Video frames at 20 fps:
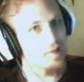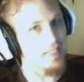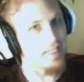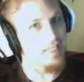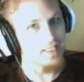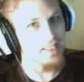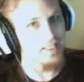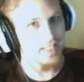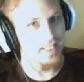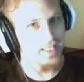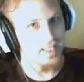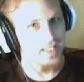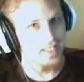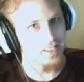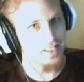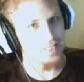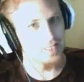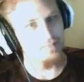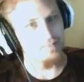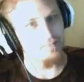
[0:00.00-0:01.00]
the
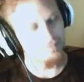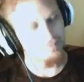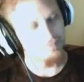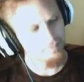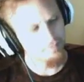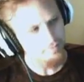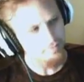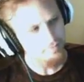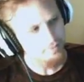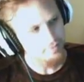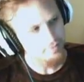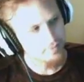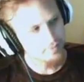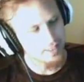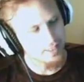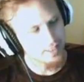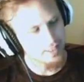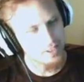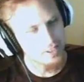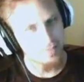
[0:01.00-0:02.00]
legs
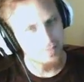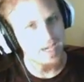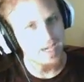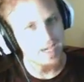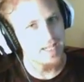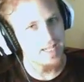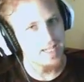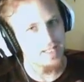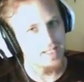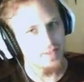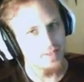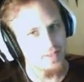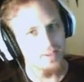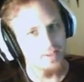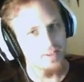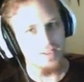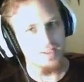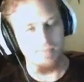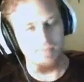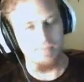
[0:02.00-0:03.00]
is by
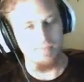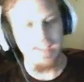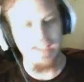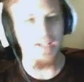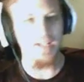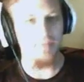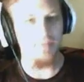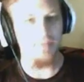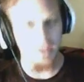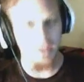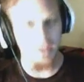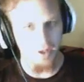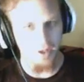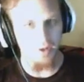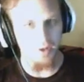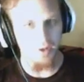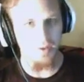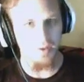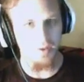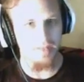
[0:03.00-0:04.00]
making them your
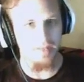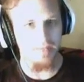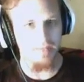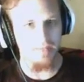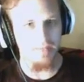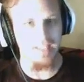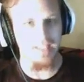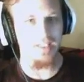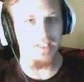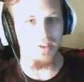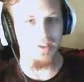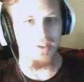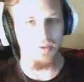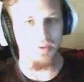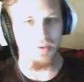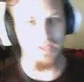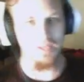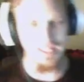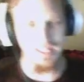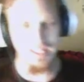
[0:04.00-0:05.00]
own and making your
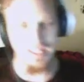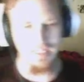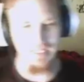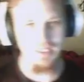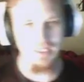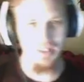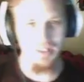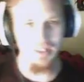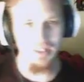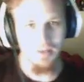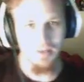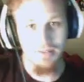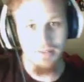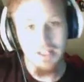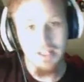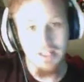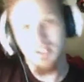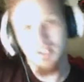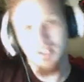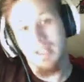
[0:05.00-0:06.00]
own legs. So
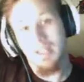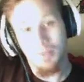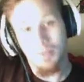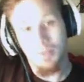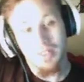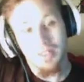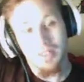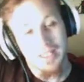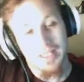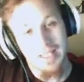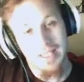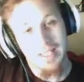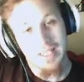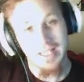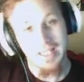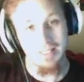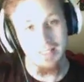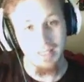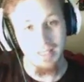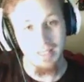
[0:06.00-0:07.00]
eventually I will get to
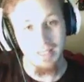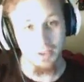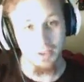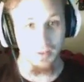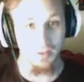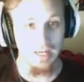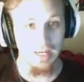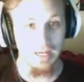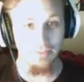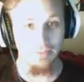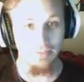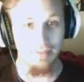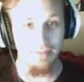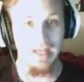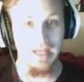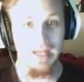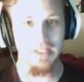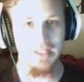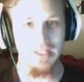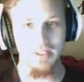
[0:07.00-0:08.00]
that to make the whole outfit
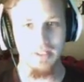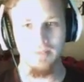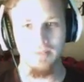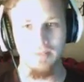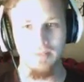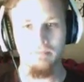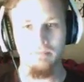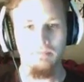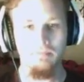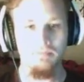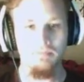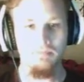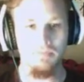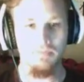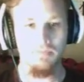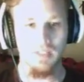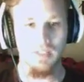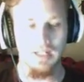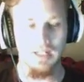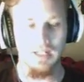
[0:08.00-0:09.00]
match.
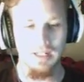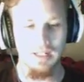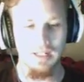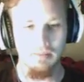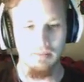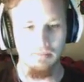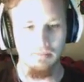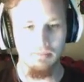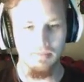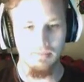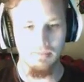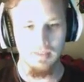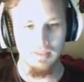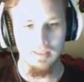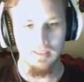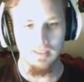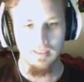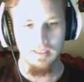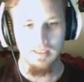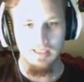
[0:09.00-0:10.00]
Um,
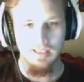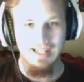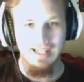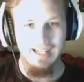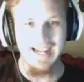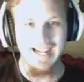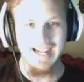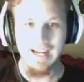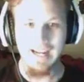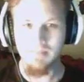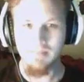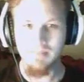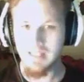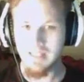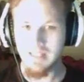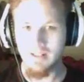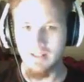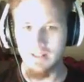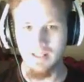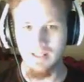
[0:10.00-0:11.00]
I am
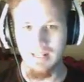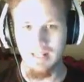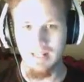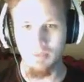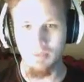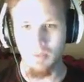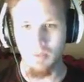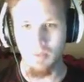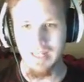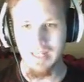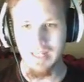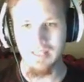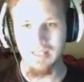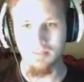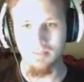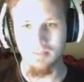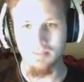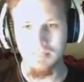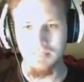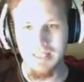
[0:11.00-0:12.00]
carrying a lot more weight. The
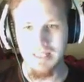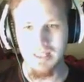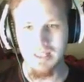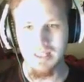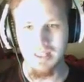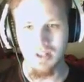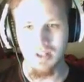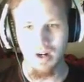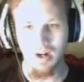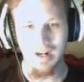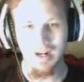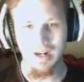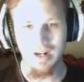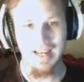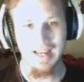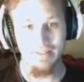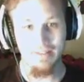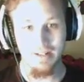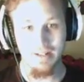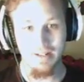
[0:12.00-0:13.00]
pieces are
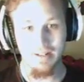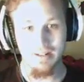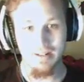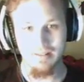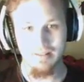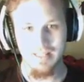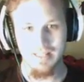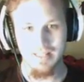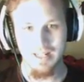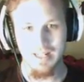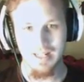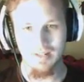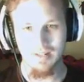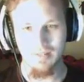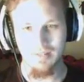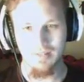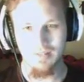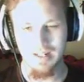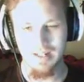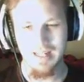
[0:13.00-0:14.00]
heavier. They are
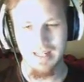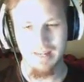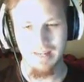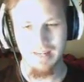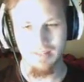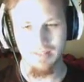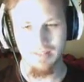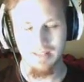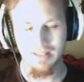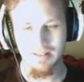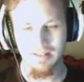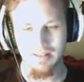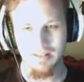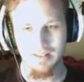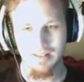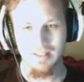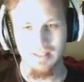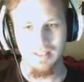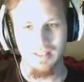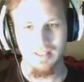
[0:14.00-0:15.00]
very heavy.
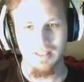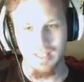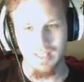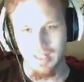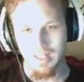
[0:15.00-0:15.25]
Uh,